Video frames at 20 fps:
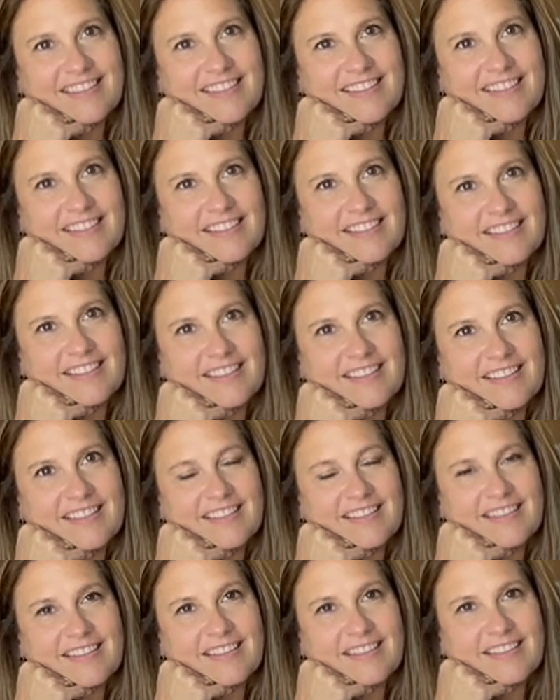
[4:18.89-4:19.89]

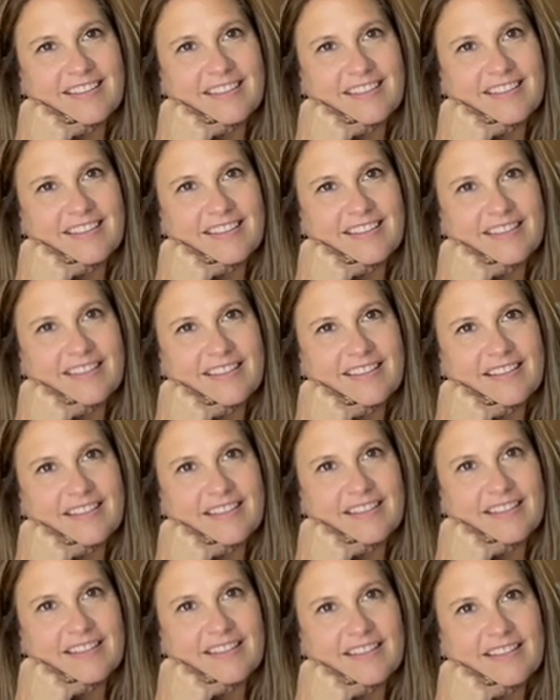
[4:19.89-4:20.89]

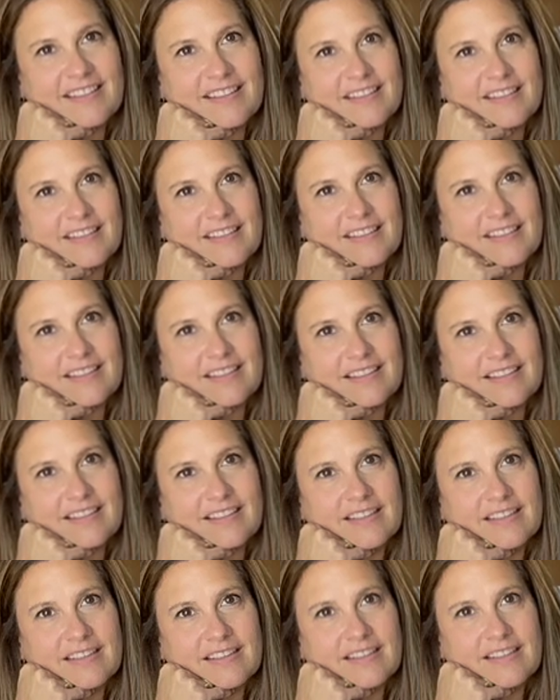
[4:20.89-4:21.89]

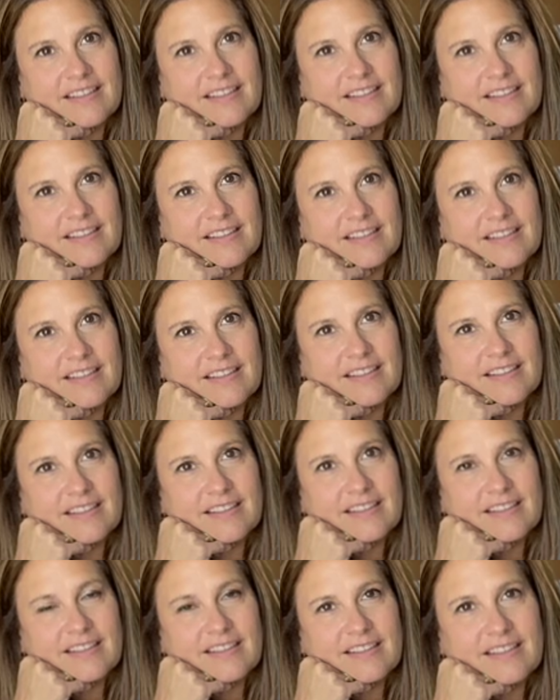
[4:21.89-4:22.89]

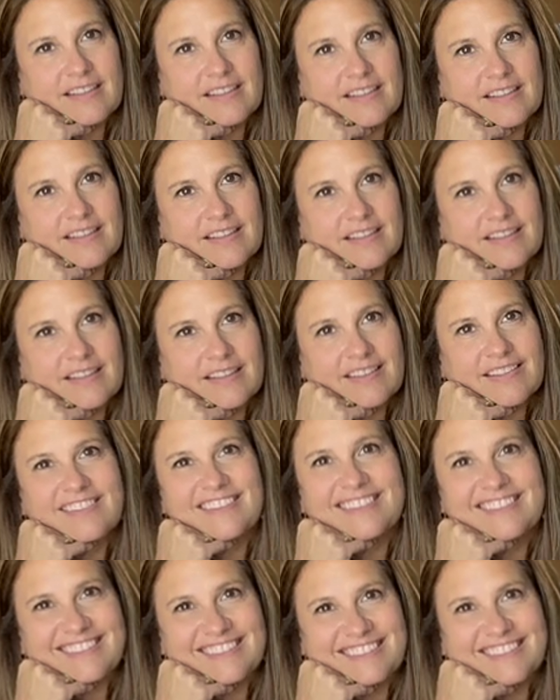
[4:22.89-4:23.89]

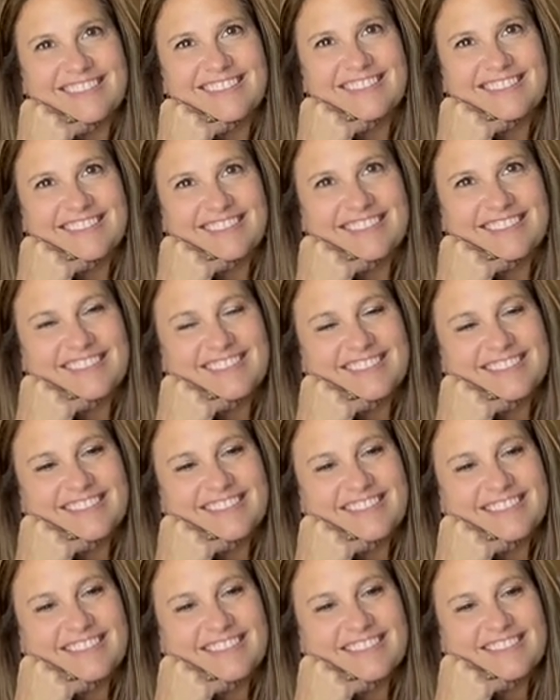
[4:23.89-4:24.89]

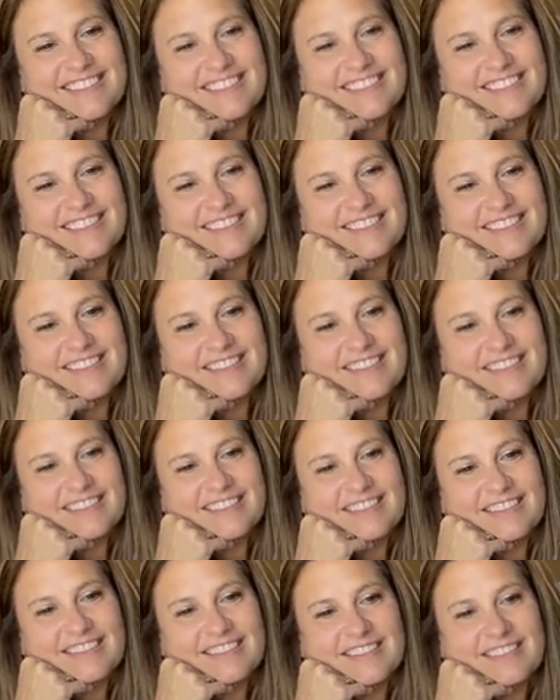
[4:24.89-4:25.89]

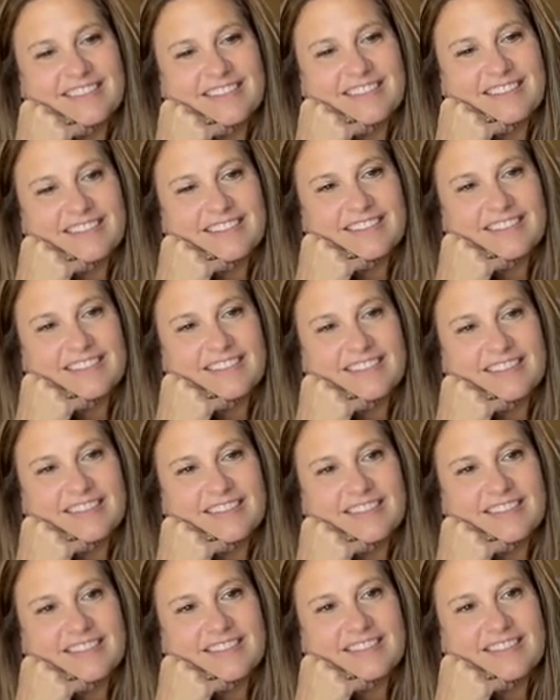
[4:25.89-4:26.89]
(not speaking)